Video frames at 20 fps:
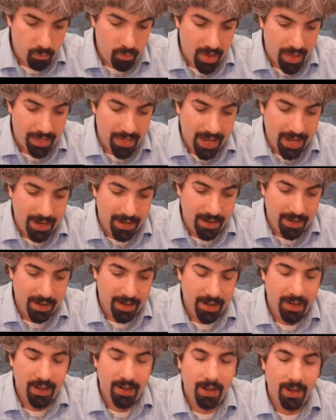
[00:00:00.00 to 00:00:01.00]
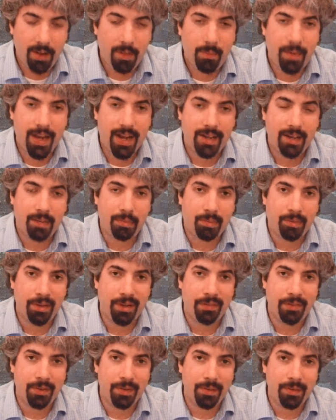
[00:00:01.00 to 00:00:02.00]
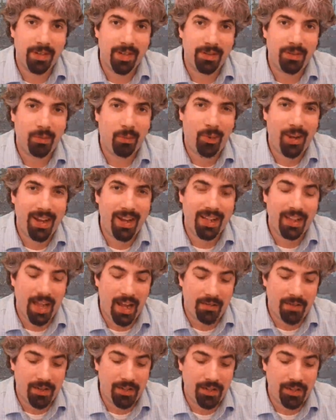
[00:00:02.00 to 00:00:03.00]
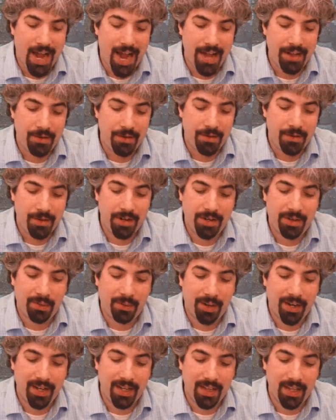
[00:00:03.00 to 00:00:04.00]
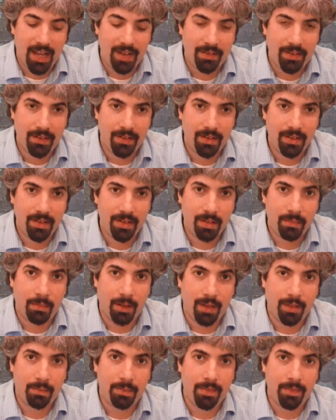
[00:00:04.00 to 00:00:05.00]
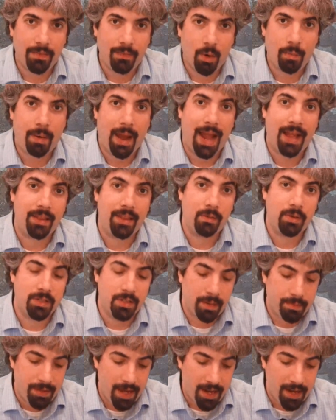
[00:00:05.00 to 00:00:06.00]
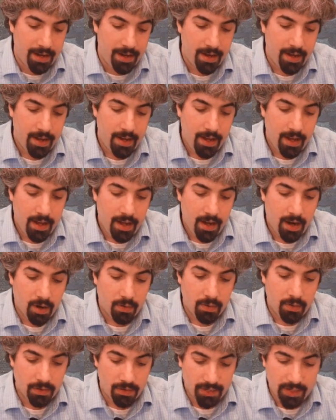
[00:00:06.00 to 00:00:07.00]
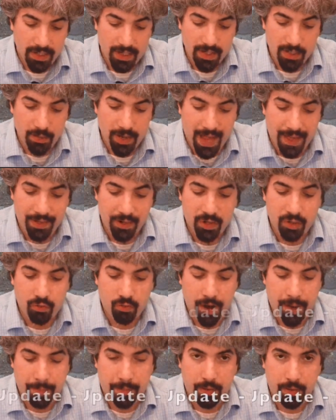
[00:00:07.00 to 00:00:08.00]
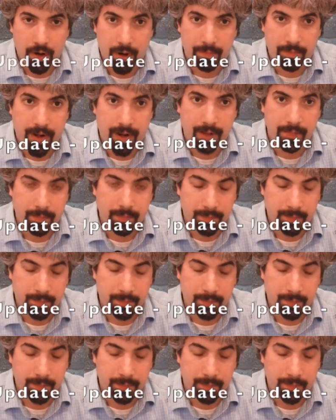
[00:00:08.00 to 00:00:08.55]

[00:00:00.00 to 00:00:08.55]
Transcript: Then we had a little preview. In 2011, January 2011, the month before Panda was updated, was released, we had the Scraper update.